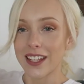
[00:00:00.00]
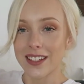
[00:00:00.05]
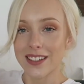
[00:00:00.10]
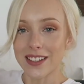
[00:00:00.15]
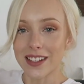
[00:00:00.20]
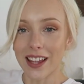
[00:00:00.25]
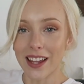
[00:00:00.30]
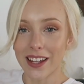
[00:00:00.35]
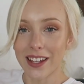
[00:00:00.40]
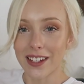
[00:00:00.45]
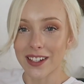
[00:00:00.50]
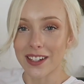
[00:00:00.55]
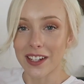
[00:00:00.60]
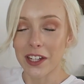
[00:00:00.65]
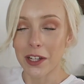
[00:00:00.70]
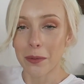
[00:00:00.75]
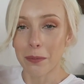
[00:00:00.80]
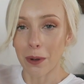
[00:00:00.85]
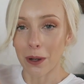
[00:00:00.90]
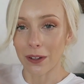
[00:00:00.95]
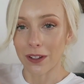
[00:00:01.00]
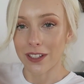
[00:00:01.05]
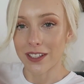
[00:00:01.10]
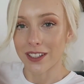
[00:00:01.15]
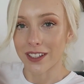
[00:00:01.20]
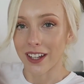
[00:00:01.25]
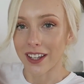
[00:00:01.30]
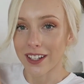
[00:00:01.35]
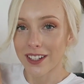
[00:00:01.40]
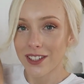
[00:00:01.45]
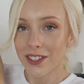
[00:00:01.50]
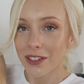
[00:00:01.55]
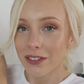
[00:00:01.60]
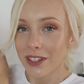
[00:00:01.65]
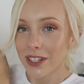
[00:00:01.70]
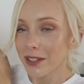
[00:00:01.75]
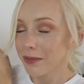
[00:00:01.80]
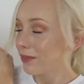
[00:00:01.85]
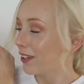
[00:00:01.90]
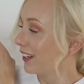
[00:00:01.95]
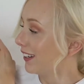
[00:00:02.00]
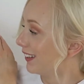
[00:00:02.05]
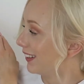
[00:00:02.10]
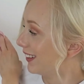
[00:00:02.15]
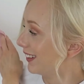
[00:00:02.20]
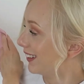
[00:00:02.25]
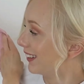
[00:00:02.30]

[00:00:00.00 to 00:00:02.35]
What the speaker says: It's like Neapolitan ice cream.